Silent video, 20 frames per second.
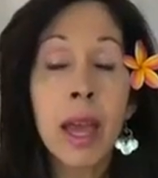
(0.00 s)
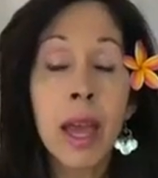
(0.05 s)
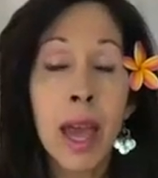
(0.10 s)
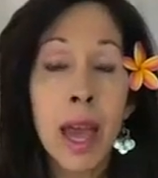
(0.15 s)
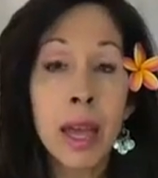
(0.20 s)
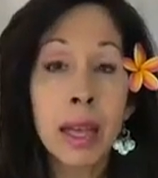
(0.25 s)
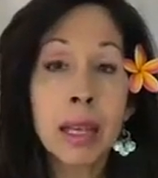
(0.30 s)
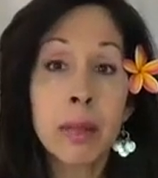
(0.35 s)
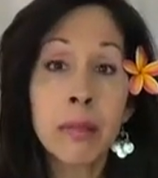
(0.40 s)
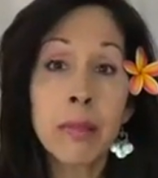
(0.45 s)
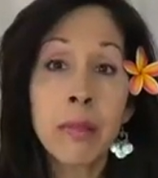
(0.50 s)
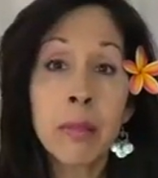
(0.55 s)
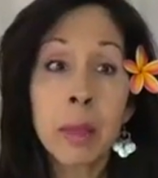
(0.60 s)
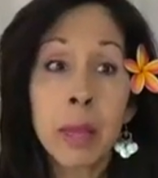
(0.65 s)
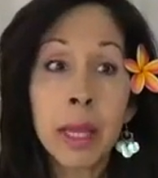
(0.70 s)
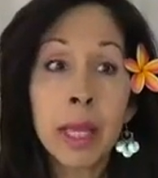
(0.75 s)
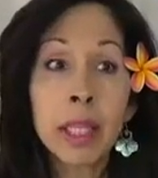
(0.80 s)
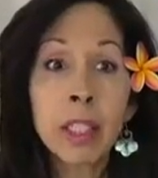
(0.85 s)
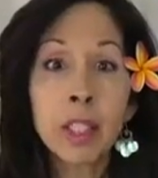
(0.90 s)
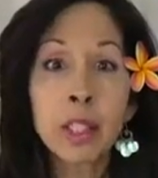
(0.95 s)
and it
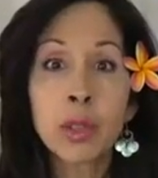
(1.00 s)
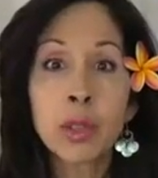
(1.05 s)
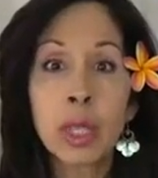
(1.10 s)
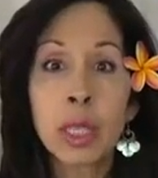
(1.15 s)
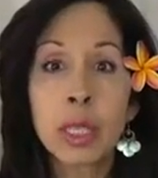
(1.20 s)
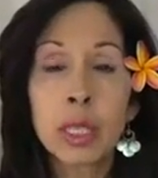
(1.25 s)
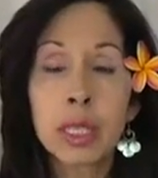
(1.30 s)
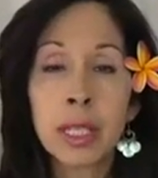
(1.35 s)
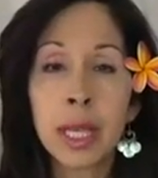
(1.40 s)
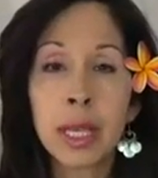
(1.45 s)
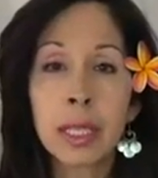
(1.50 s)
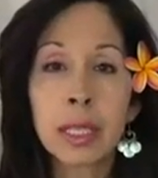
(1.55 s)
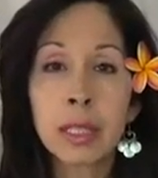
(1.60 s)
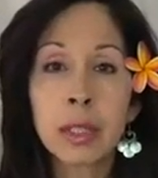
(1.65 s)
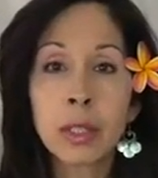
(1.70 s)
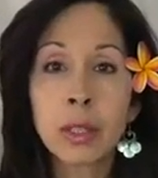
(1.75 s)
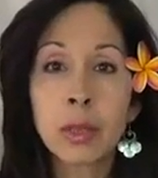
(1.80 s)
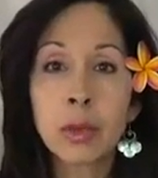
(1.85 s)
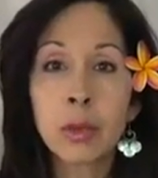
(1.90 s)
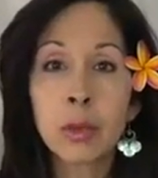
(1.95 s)
makes you excited to